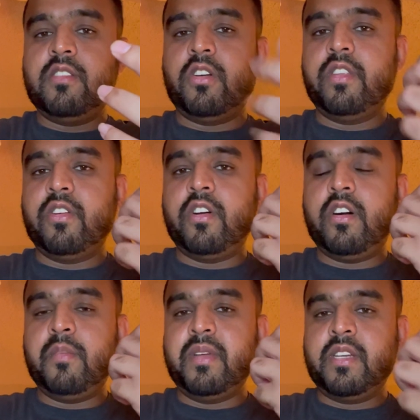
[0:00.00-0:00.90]
or the
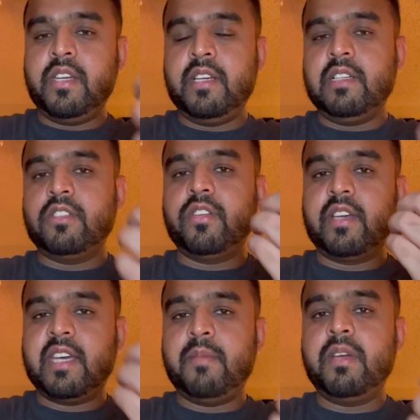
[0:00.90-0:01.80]
raw materials, or the
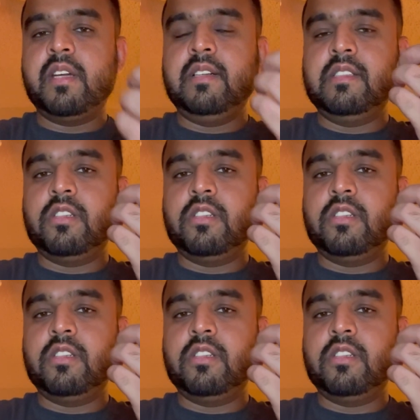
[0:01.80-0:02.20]
chemicals,